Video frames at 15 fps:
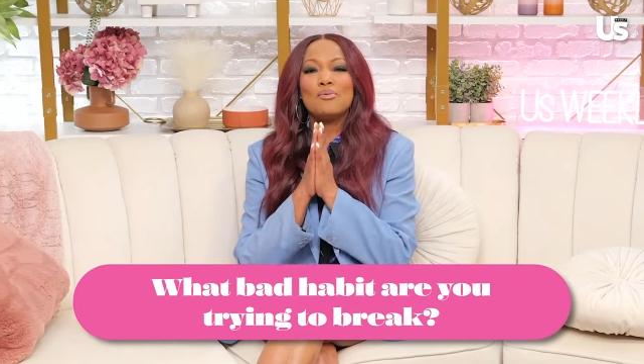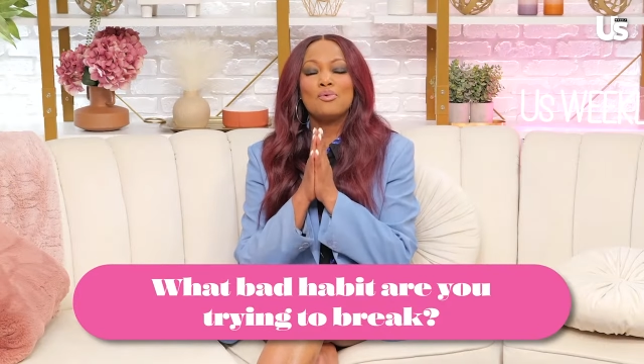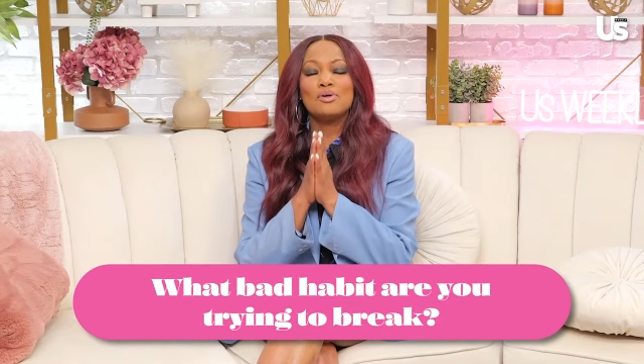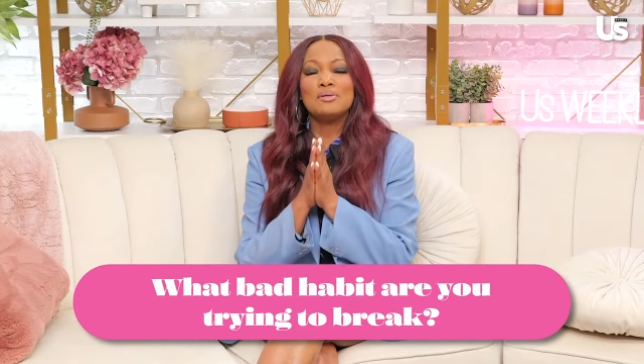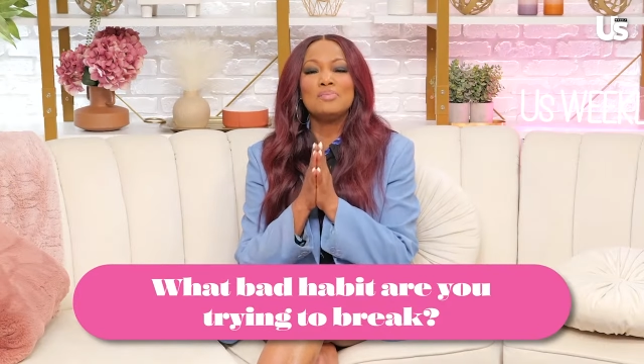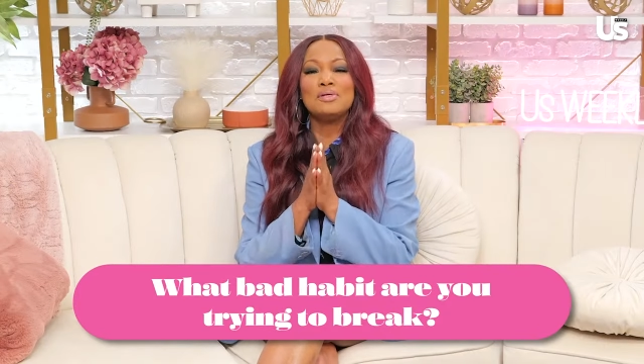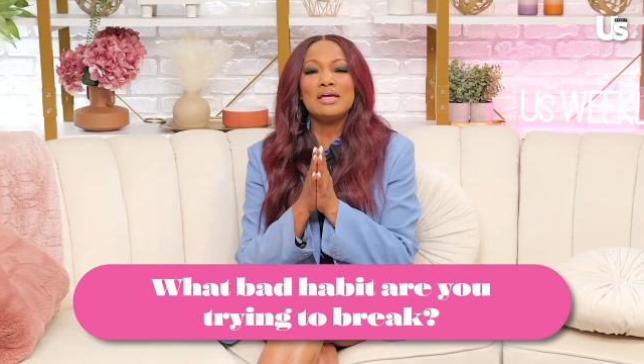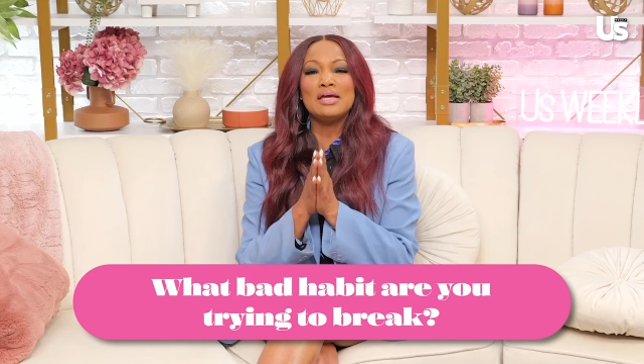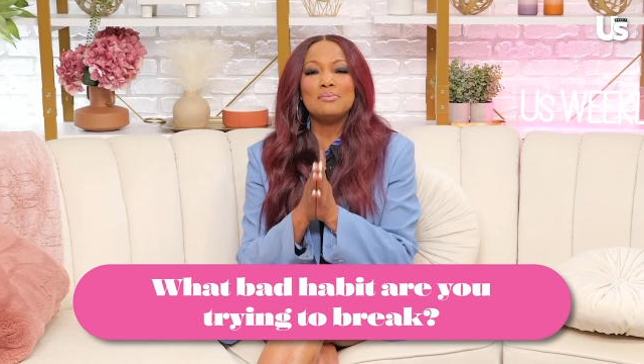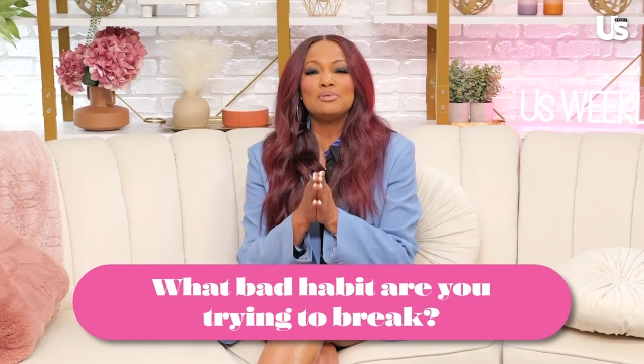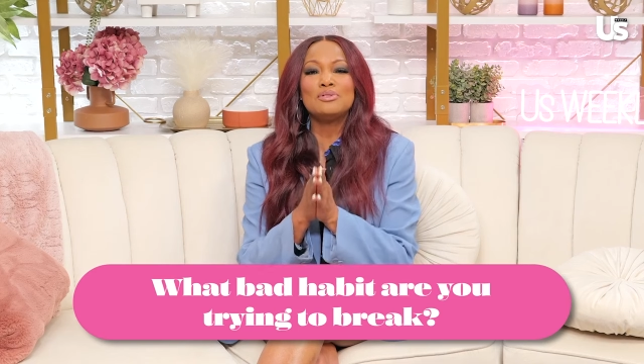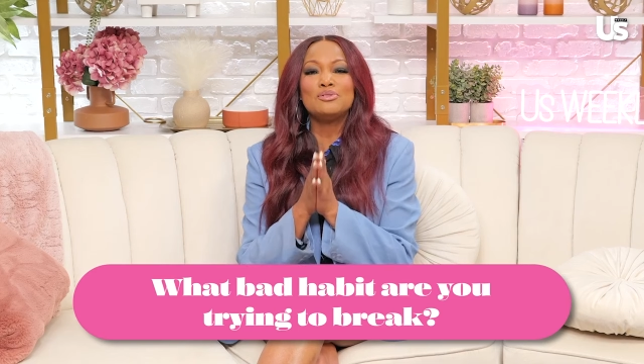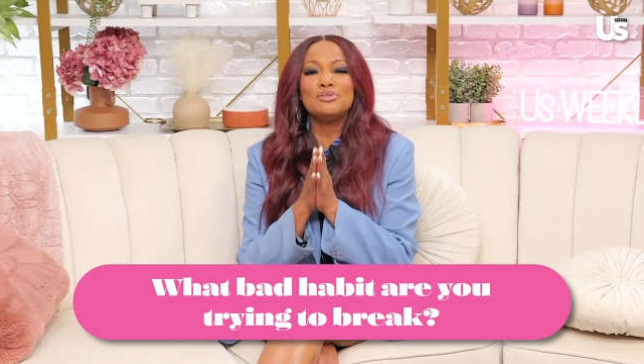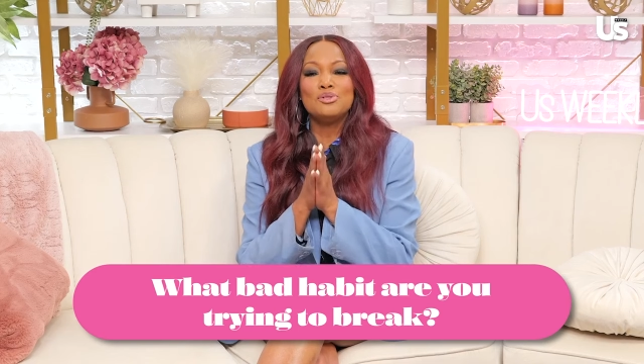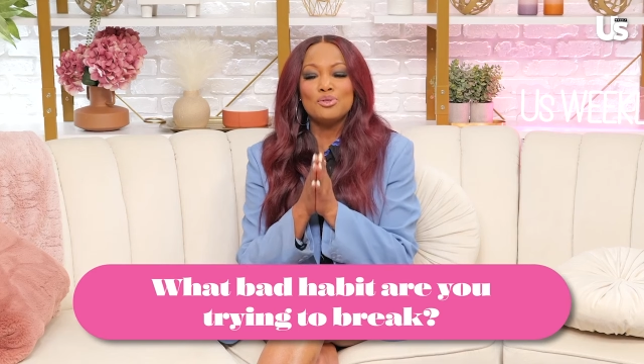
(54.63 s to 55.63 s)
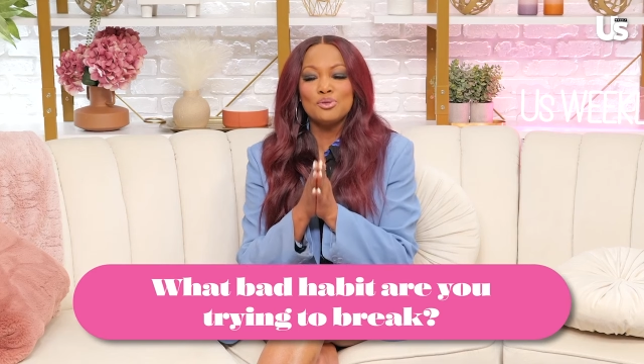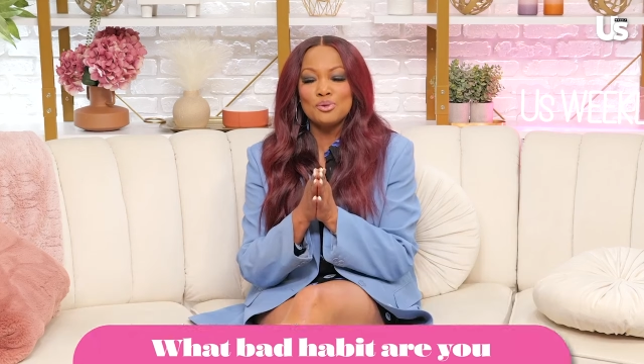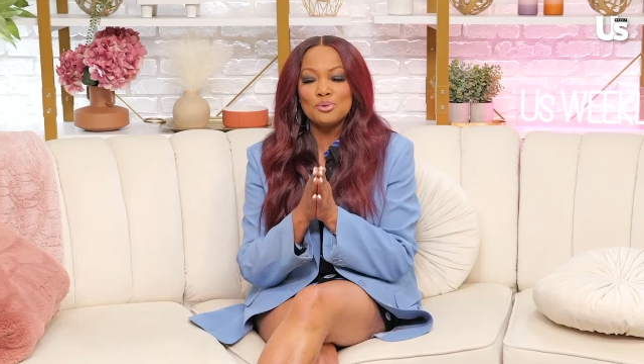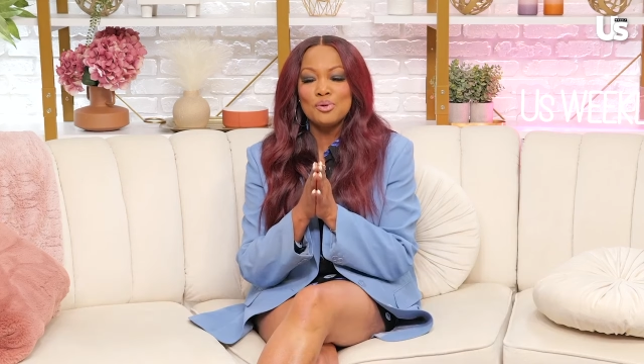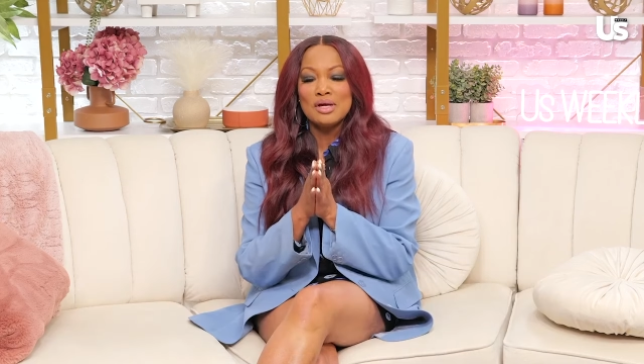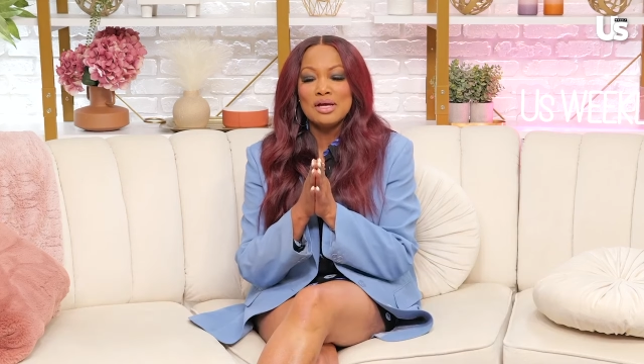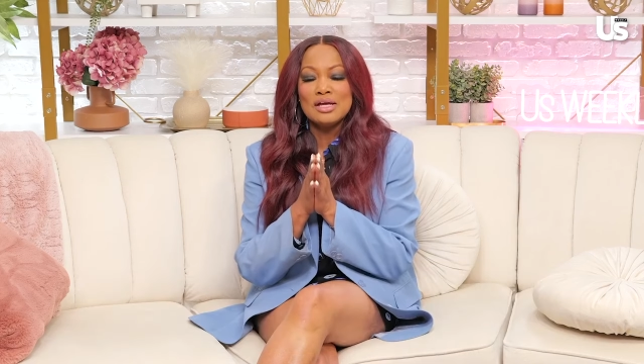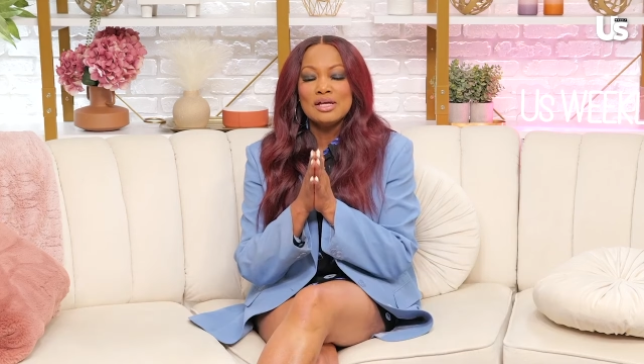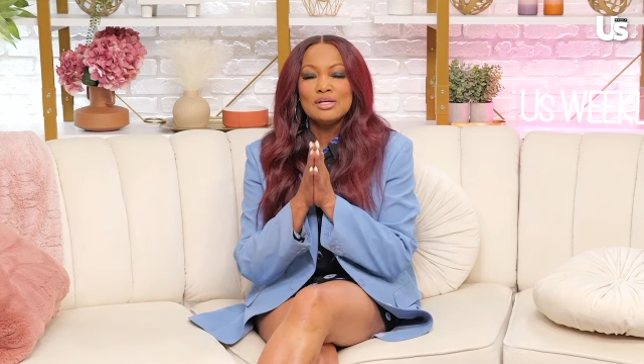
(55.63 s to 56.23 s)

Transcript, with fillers: I want to be able to